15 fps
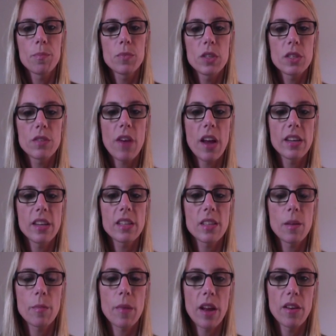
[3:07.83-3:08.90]
just finding
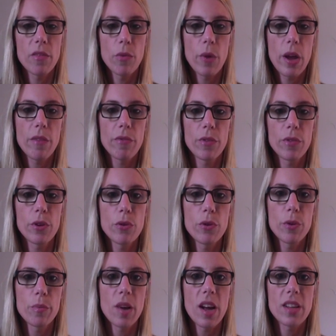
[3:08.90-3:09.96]
some kind of way for you
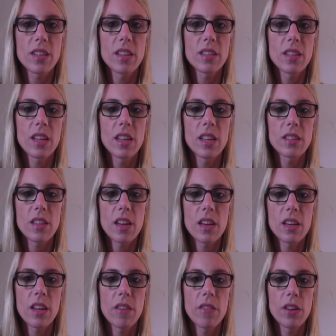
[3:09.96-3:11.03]
to process things
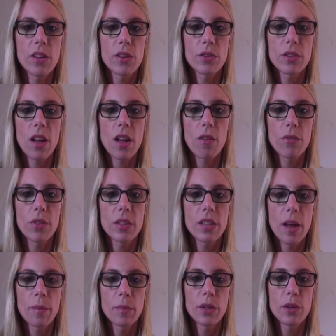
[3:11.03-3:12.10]
and giving yourself the
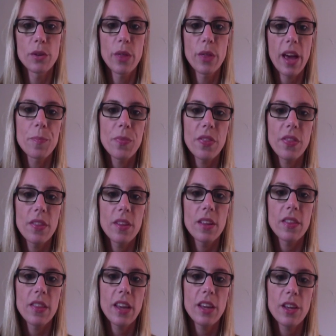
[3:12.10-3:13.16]
time to do that.
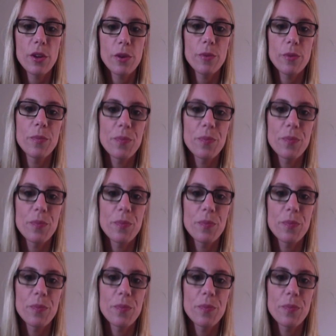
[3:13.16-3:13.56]
Thank you.